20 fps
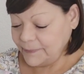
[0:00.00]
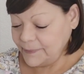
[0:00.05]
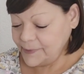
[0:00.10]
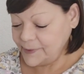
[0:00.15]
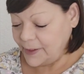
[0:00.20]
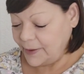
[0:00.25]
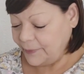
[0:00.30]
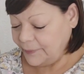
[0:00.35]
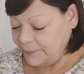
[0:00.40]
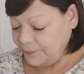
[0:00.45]

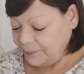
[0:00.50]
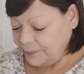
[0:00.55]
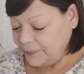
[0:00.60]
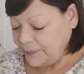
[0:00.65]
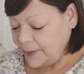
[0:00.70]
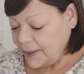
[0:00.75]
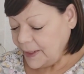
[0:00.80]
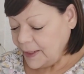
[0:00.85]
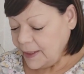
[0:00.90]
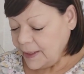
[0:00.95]
So
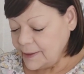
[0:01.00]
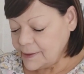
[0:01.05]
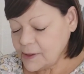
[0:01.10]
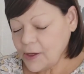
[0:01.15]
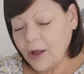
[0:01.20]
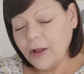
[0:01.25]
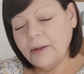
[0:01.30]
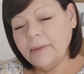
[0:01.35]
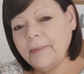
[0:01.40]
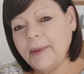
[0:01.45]
it's
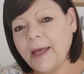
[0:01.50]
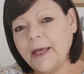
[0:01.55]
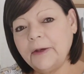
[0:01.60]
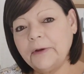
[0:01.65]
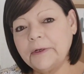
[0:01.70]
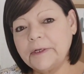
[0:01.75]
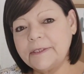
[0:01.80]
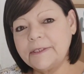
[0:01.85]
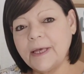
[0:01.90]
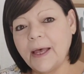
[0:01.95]
all a
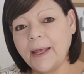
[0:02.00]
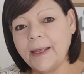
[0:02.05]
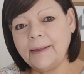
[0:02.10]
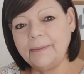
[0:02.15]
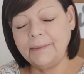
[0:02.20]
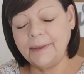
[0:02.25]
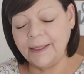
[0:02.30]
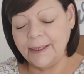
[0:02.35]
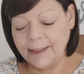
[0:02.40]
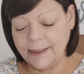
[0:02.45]
matter of
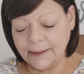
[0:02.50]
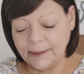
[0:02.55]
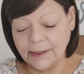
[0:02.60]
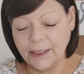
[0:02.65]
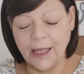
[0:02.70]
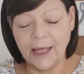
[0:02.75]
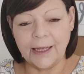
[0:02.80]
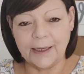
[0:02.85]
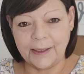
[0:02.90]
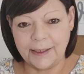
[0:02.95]
timing and
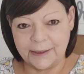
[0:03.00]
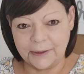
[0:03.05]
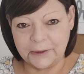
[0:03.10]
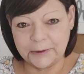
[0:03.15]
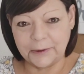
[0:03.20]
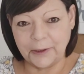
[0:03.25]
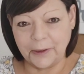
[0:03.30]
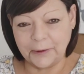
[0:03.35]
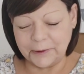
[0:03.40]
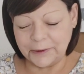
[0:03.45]
luck at the
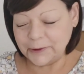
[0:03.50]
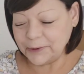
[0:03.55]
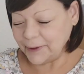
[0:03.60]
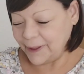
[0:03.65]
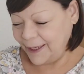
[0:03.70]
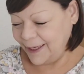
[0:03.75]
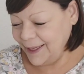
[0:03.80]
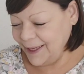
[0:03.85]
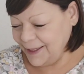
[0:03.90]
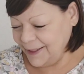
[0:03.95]
Dollar Tree.